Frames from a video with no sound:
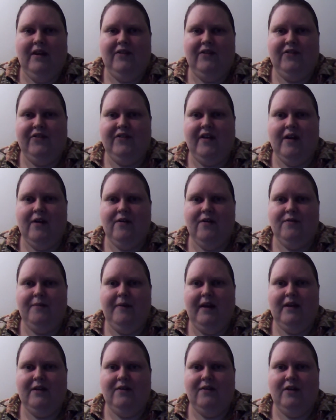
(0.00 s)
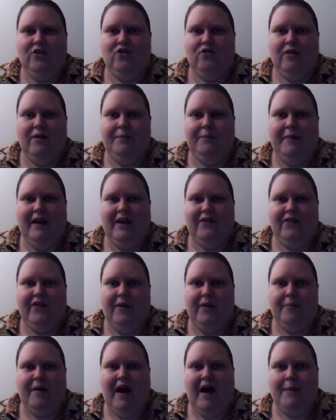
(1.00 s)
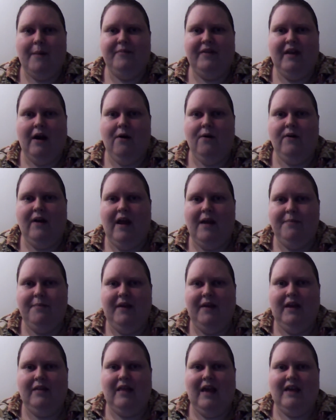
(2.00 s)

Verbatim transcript: He scared me in the dream because he popped out at me.